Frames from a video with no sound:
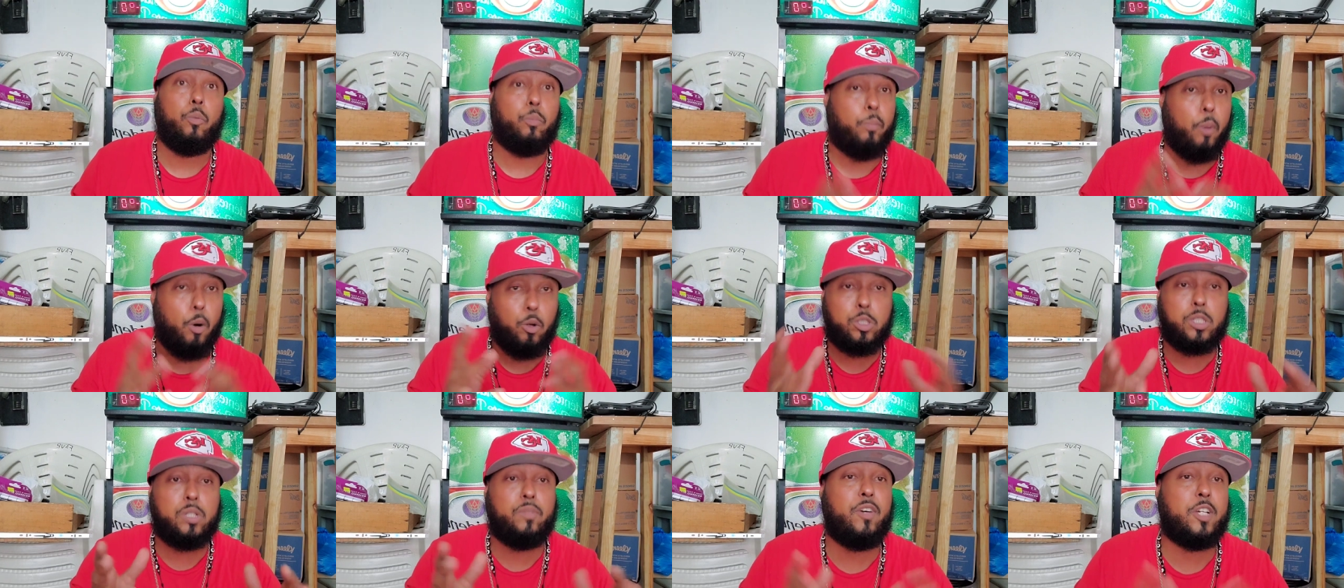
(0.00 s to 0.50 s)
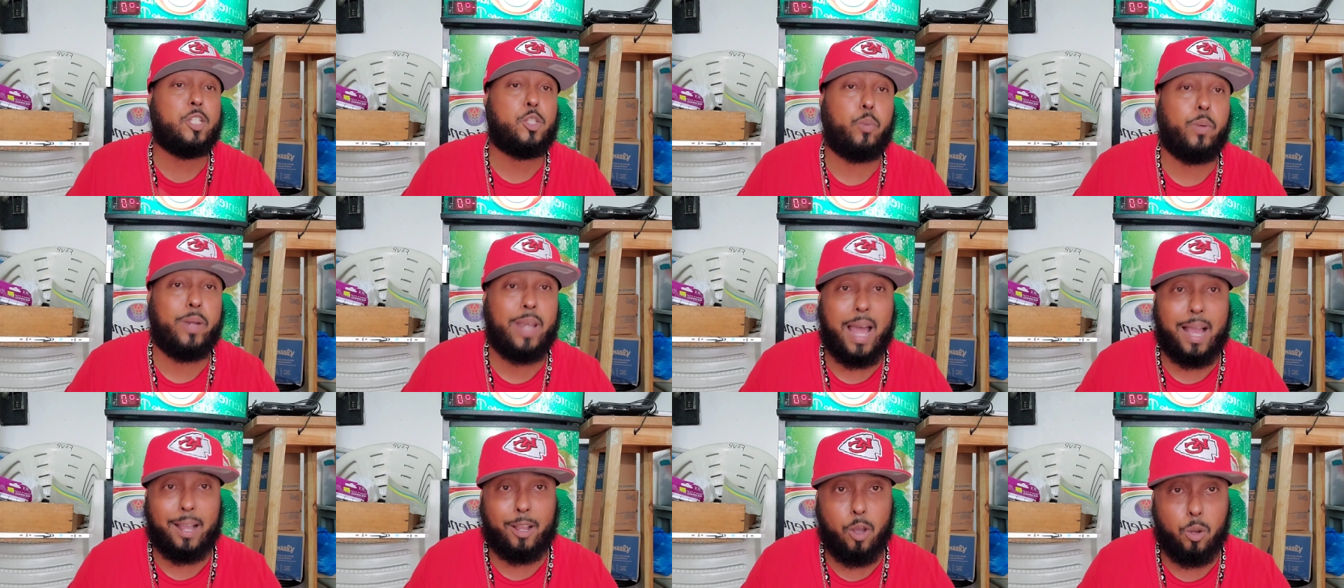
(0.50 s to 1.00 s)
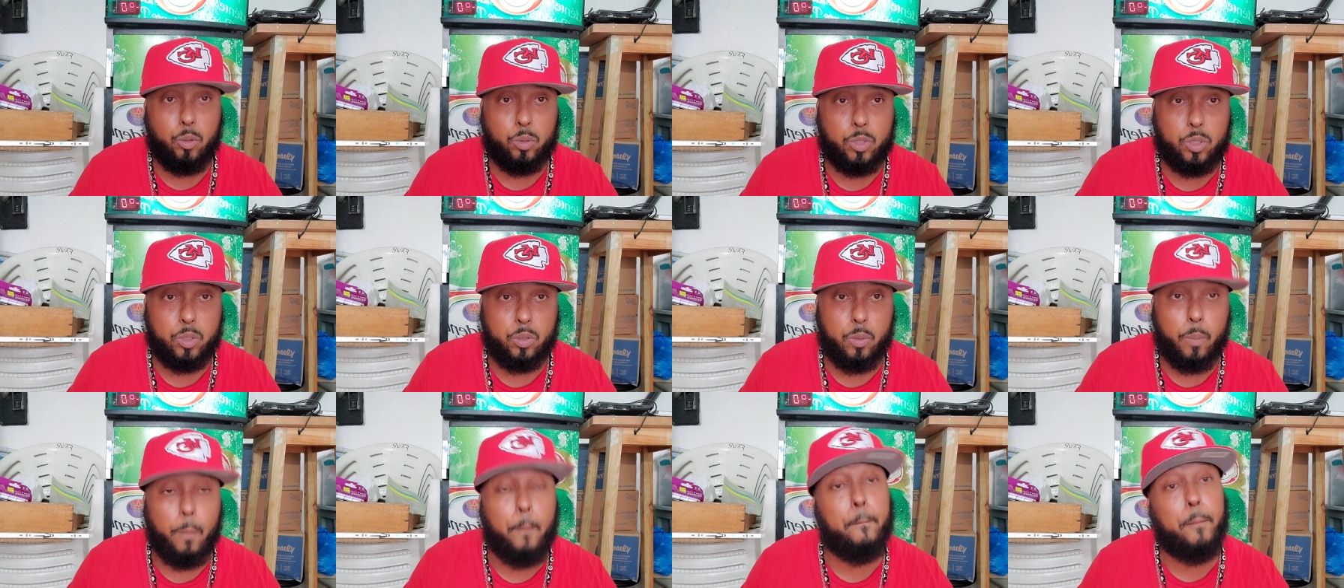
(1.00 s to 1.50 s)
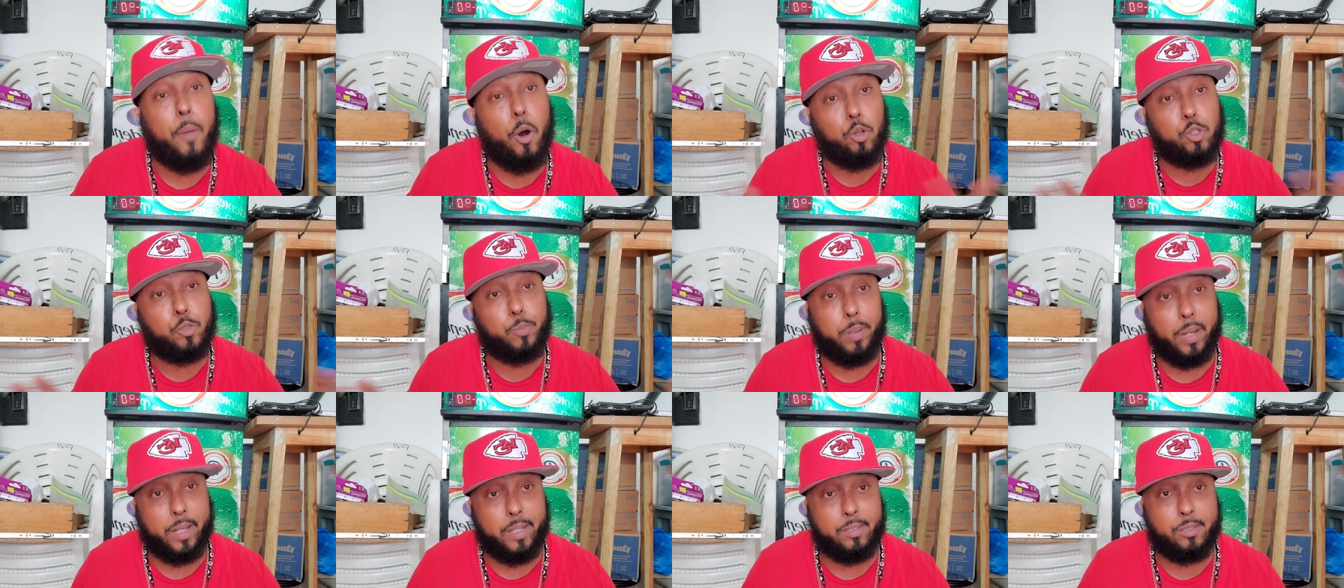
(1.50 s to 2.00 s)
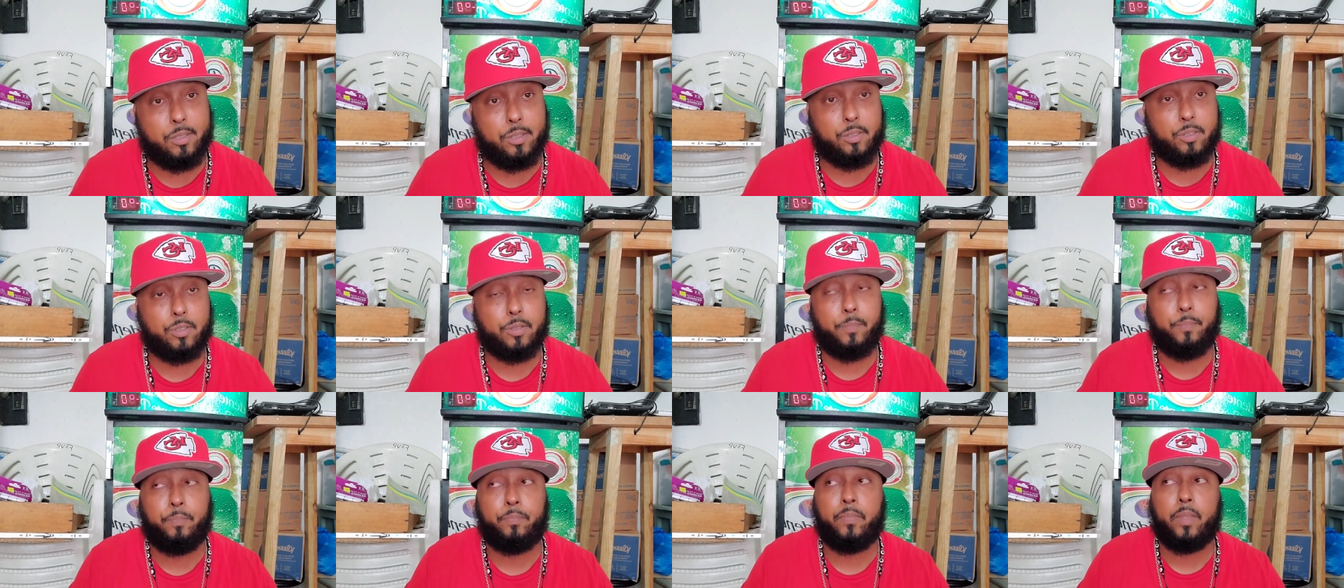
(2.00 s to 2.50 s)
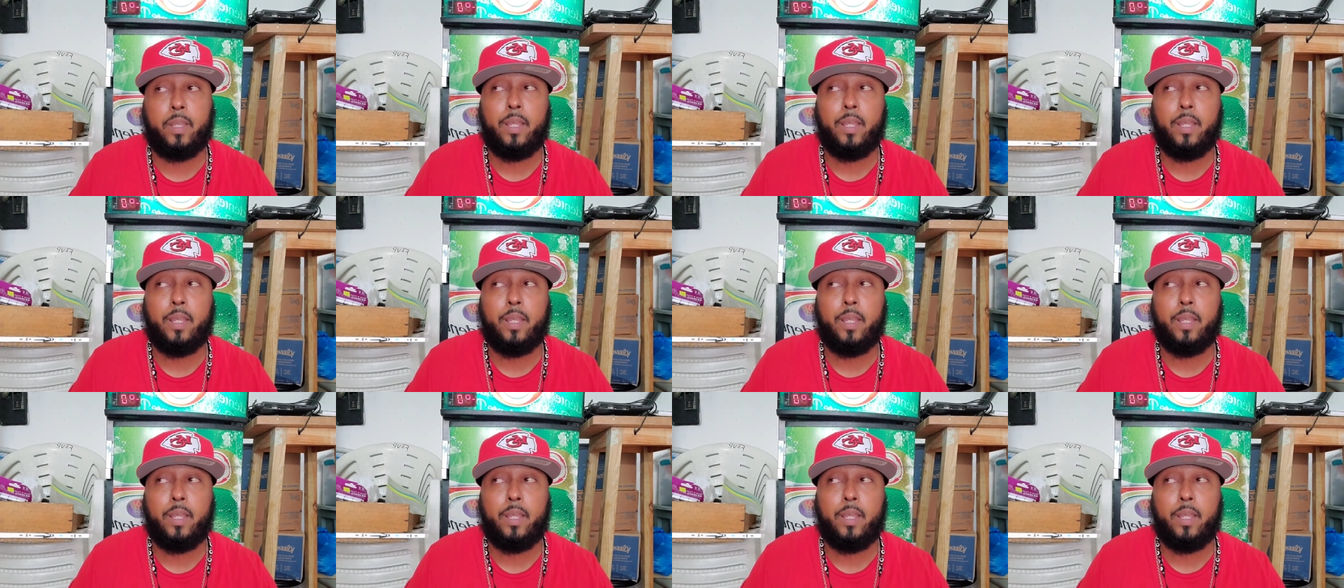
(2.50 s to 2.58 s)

most of us will not go to. Most places.